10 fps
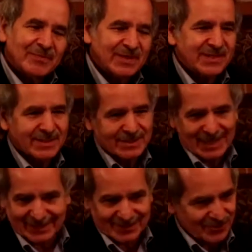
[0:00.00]
This is
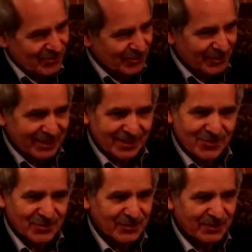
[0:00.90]
like her 30th,
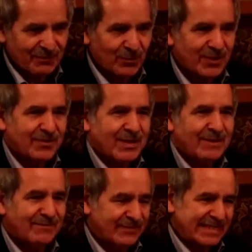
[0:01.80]
34th
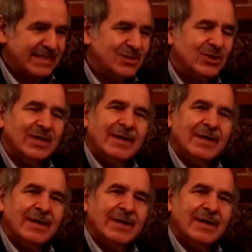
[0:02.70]
vintage,